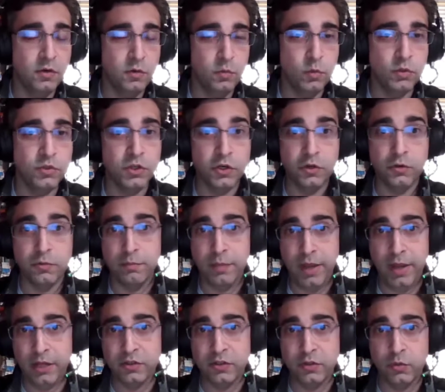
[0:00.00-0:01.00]
which are your
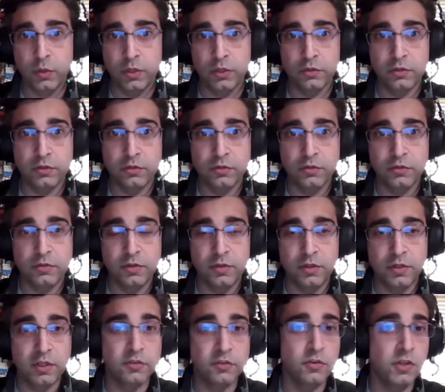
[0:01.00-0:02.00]
magic wielders.
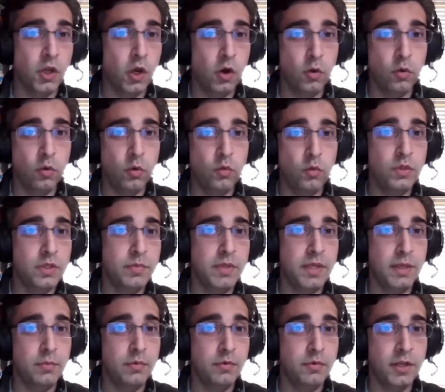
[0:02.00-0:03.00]
These are the only
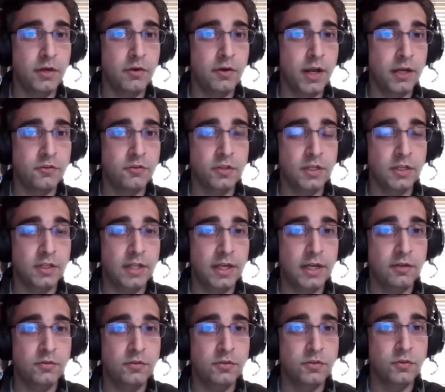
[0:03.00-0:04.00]
people that are actually
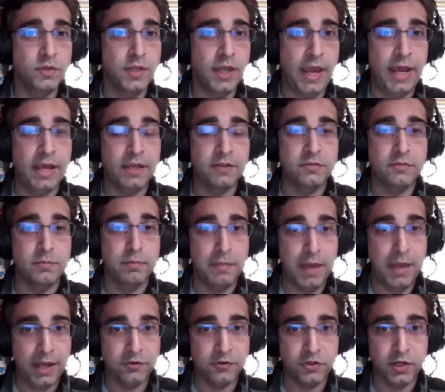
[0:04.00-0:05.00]
allowed to cast
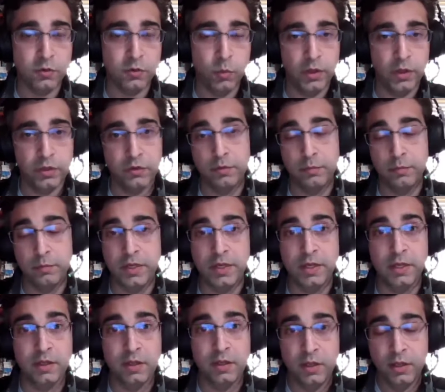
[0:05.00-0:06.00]
magic, whether it
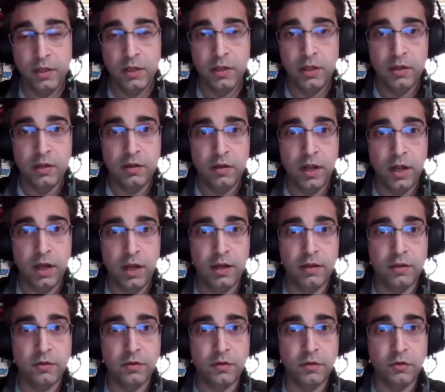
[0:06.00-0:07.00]
be
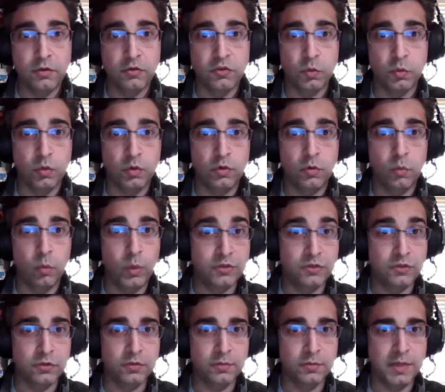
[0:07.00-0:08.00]
usual
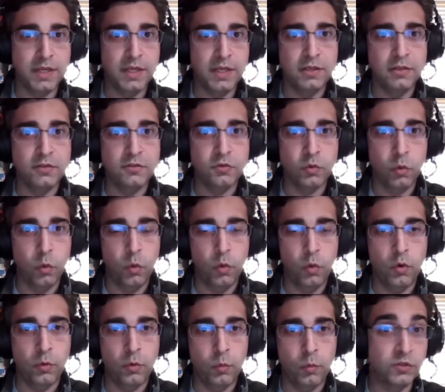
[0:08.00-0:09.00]
wizard means
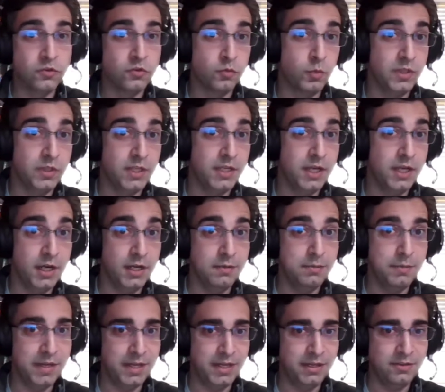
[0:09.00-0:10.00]
or wizard with a gun
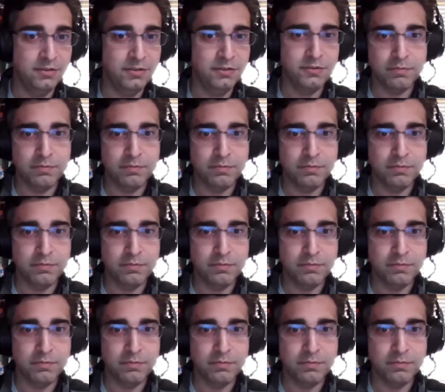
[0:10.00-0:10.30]
means.